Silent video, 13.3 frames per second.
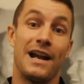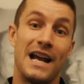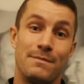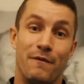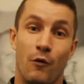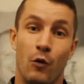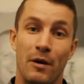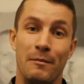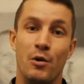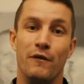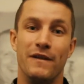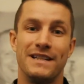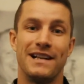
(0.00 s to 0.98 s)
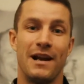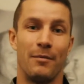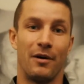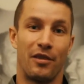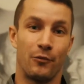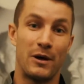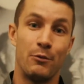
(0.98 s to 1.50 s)
Okay guys, before we move into number
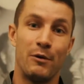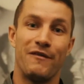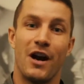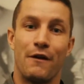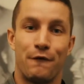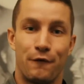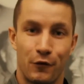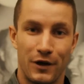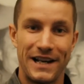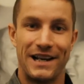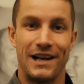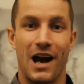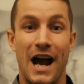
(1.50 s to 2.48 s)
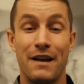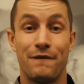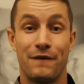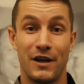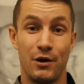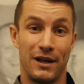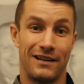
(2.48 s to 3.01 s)
three, we've got a free guide
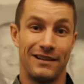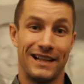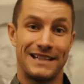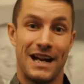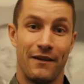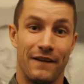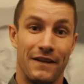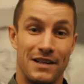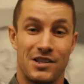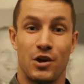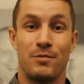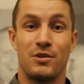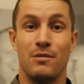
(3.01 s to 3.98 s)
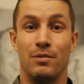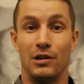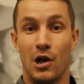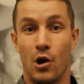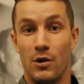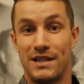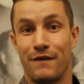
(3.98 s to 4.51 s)
for you to click down in the description
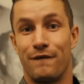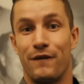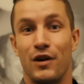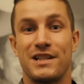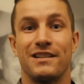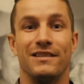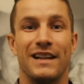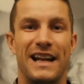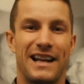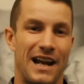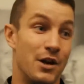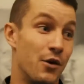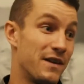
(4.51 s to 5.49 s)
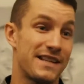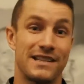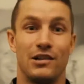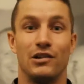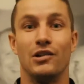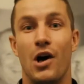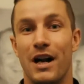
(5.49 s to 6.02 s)
below. It's the first link. I know this is
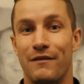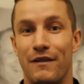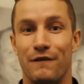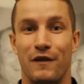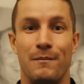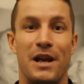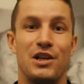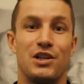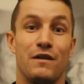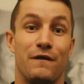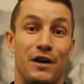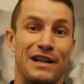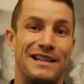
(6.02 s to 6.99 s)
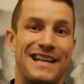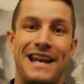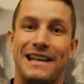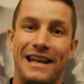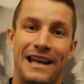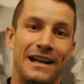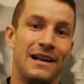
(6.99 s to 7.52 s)
a lot of information for you to take
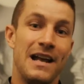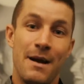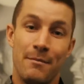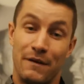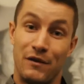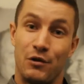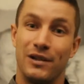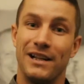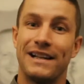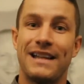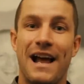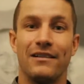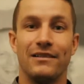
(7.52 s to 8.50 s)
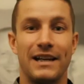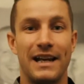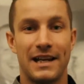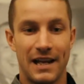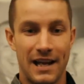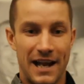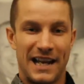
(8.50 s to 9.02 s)
in. If you click that link,
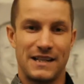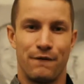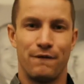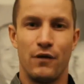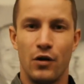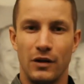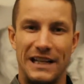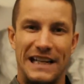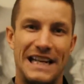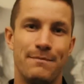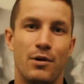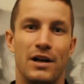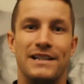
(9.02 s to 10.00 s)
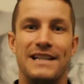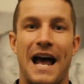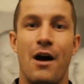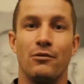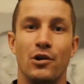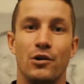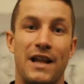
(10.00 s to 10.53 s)
it's a full ebook
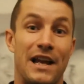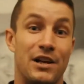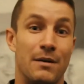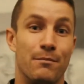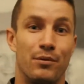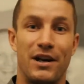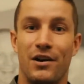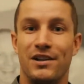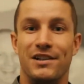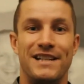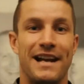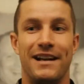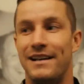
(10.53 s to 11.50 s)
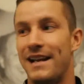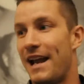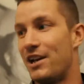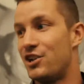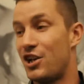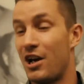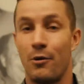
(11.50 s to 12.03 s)
download that you can bring on your day-to-day,
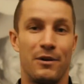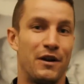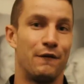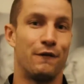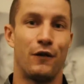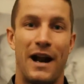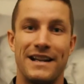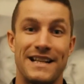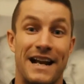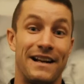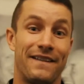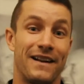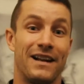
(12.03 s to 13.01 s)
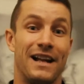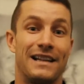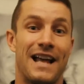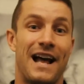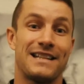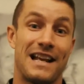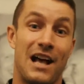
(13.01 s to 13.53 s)
-day, share with your friends, anything like
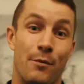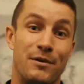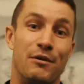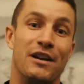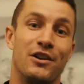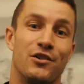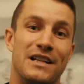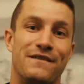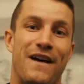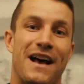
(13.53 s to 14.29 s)
that to help you increase